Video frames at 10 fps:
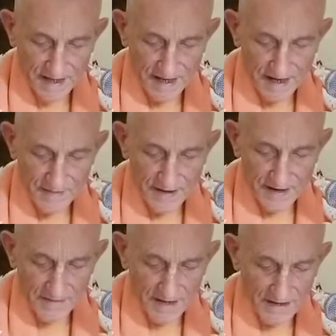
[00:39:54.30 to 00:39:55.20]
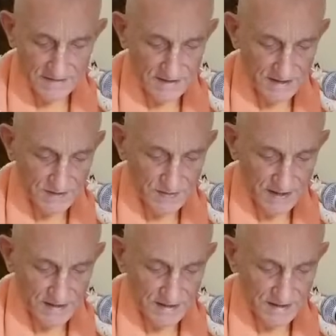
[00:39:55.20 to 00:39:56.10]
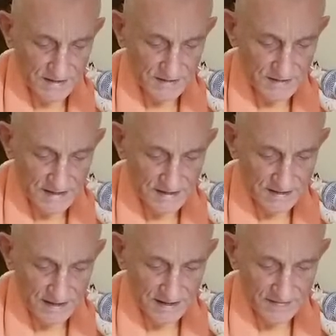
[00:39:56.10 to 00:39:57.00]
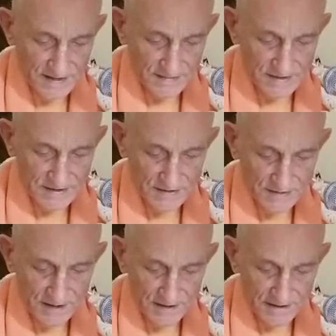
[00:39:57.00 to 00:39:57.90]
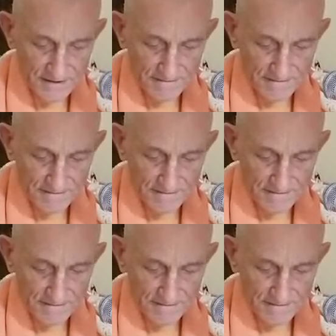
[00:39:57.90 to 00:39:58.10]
A Paramahamsa is one who does not live in the material world,